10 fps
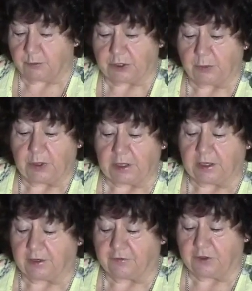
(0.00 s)
but I will
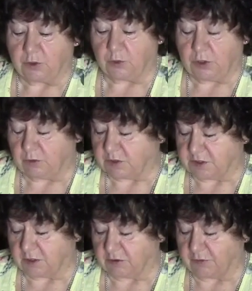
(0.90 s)
get a few
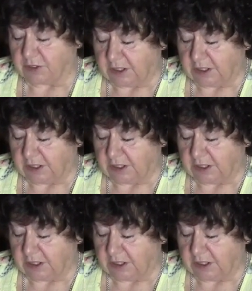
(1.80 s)
uses out of it.